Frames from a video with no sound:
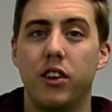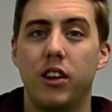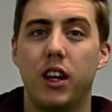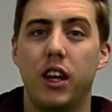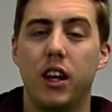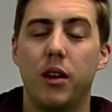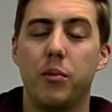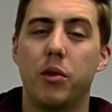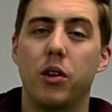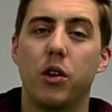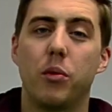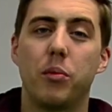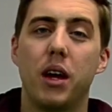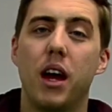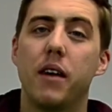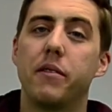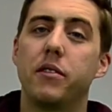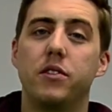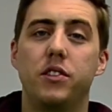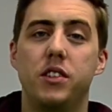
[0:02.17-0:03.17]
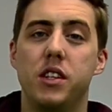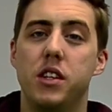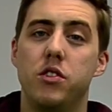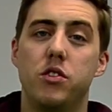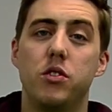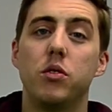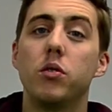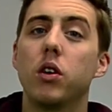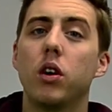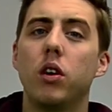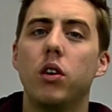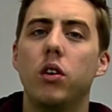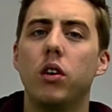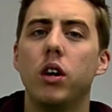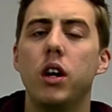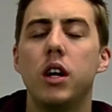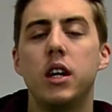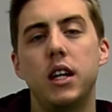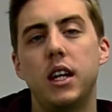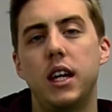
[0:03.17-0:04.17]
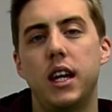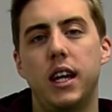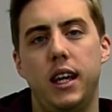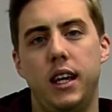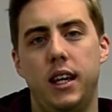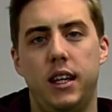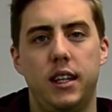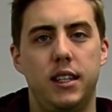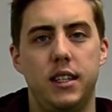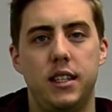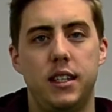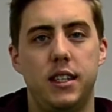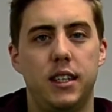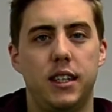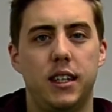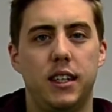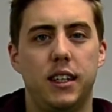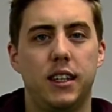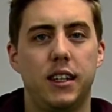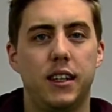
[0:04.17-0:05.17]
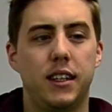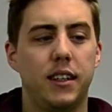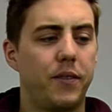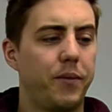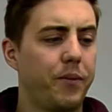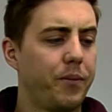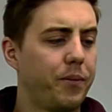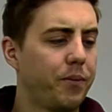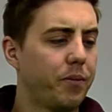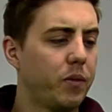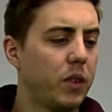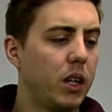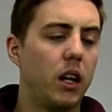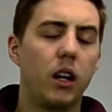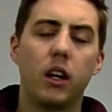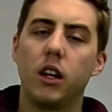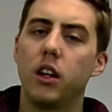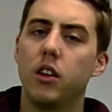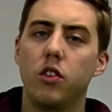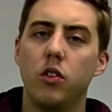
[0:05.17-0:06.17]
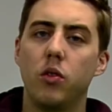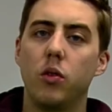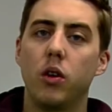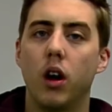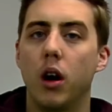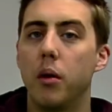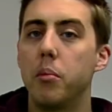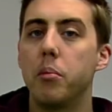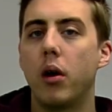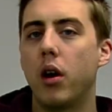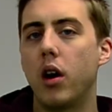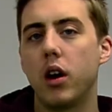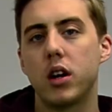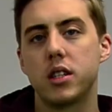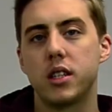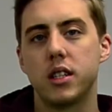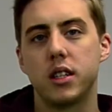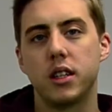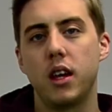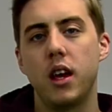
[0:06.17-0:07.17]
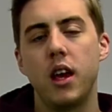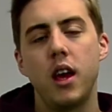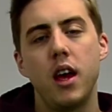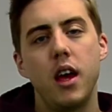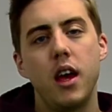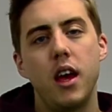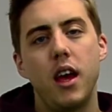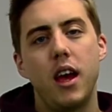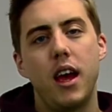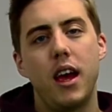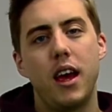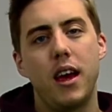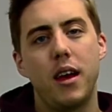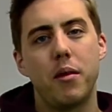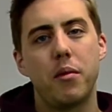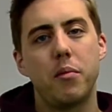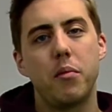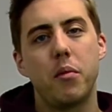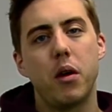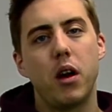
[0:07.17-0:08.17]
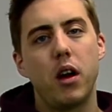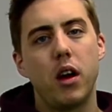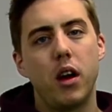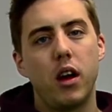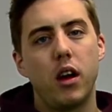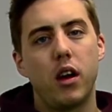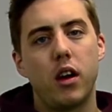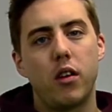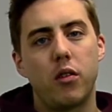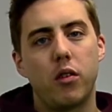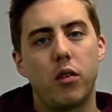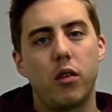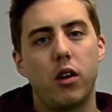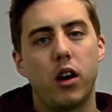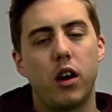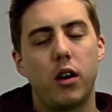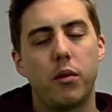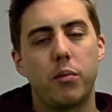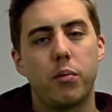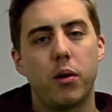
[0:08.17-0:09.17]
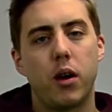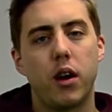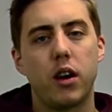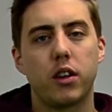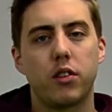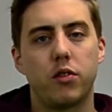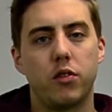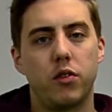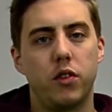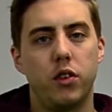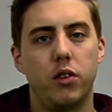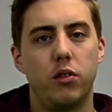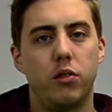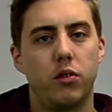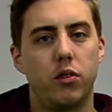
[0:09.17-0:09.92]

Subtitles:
and I'm here on behalf of Zanduco, and I'm going to do an unboxing and a product review.